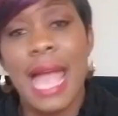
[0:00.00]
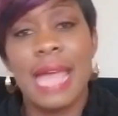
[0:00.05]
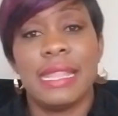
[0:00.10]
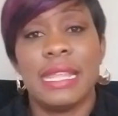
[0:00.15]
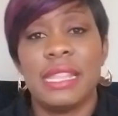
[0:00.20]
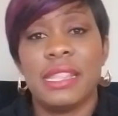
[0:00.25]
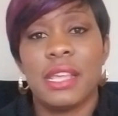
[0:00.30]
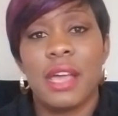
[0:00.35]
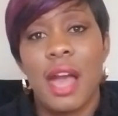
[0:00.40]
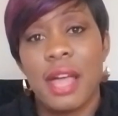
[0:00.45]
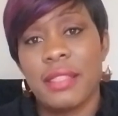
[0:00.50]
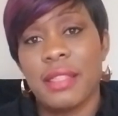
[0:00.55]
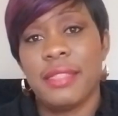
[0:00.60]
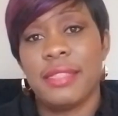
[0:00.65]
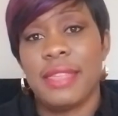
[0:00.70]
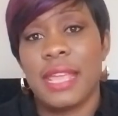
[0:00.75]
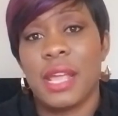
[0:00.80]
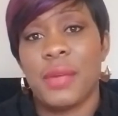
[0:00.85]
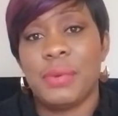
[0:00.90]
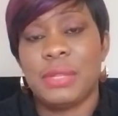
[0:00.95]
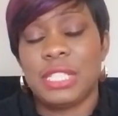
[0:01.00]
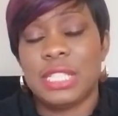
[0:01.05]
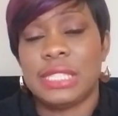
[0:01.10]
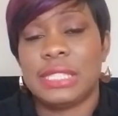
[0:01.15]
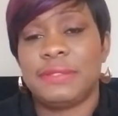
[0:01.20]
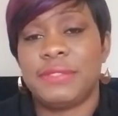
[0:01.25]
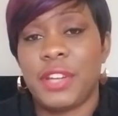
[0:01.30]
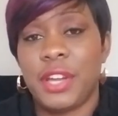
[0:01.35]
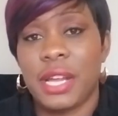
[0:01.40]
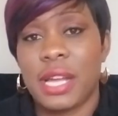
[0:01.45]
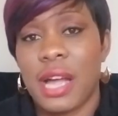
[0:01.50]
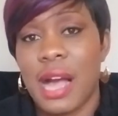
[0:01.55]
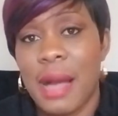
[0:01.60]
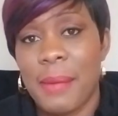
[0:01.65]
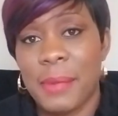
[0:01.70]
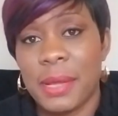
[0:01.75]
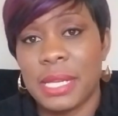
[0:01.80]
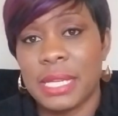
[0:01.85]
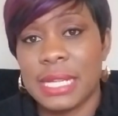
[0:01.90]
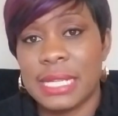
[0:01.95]
And then the other thing which is very
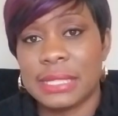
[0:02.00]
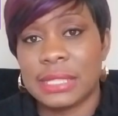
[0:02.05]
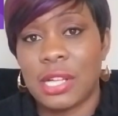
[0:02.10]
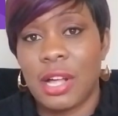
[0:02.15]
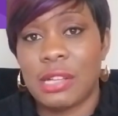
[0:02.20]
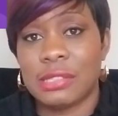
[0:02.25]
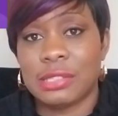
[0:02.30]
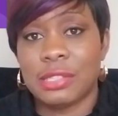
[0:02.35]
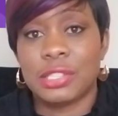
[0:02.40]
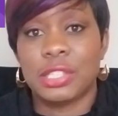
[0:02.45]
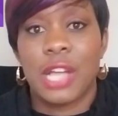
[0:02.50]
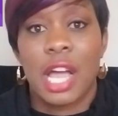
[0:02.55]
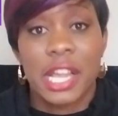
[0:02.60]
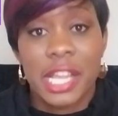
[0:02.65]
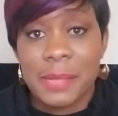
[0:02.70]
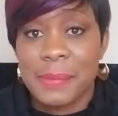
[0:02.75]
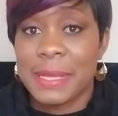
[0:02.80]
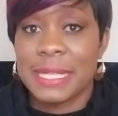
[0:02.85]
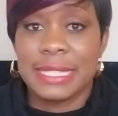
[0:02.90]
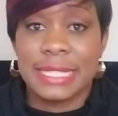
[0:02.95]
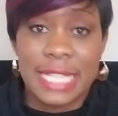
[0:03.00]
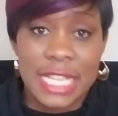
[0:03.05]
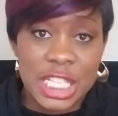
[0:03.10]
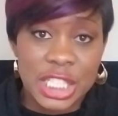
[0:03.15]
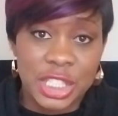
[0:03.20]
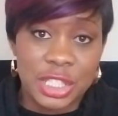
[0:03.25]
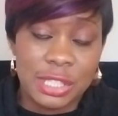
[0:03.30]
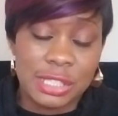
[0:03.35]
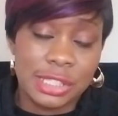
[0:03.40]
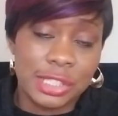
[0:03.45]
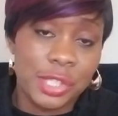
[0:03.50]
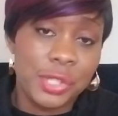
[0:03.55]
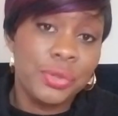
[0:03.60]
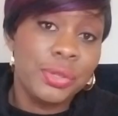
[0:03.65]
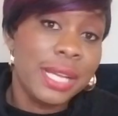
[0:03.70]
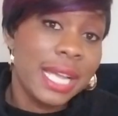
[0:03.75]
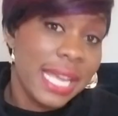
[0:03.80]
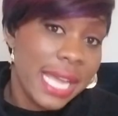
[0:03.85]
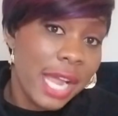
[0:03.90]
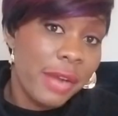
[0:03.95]
common is also documentation. So
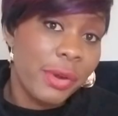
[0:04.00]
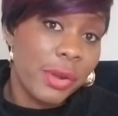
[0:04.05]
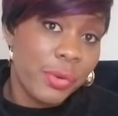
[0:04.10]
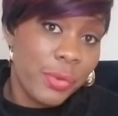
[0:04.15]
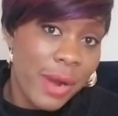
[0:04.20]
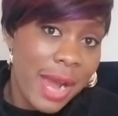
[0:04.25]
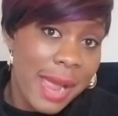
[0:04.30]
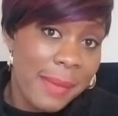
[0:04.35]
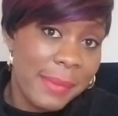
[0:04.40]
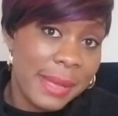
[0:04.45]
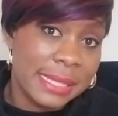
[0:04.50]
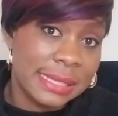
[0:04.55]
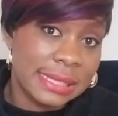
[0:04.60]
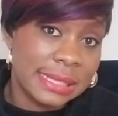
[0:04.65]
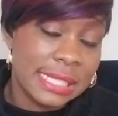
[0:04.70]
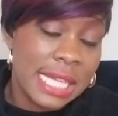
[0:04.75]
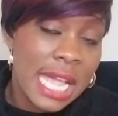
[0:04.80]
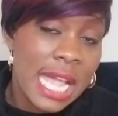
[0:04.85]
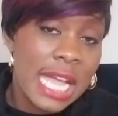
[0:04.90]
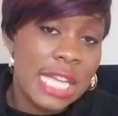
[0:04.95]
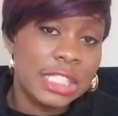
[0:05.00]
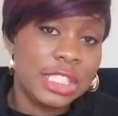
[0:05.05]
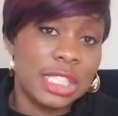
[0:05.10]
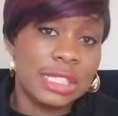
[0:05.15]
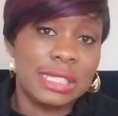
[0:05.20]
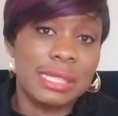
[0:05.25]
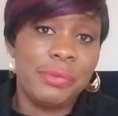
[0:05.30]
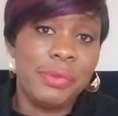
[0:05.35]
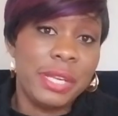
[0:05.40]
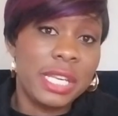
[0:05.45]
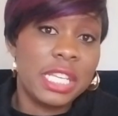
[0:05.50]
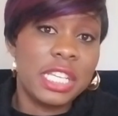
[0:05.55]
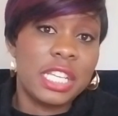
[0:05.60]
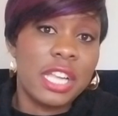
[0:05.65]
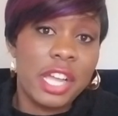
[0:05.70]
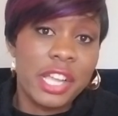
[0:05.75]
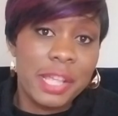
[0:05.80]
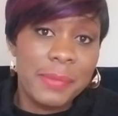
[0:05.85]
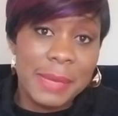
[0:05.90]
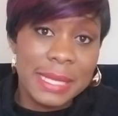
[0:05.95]
you can get requirements just from reading the
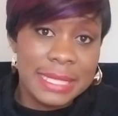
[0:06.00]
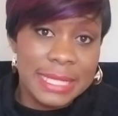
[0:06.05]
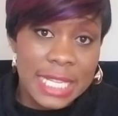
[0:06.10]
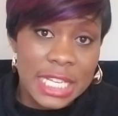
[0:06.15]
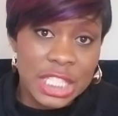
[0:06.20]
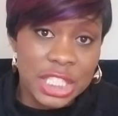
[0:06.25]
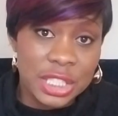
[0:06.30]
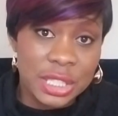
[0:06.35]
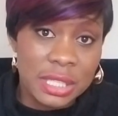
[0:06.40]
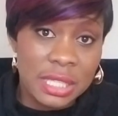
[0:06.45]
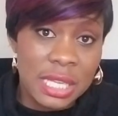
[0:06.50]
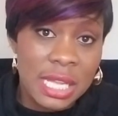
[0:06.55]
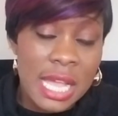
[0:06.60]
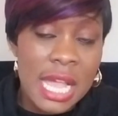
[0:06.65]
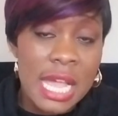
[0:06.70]
documentation.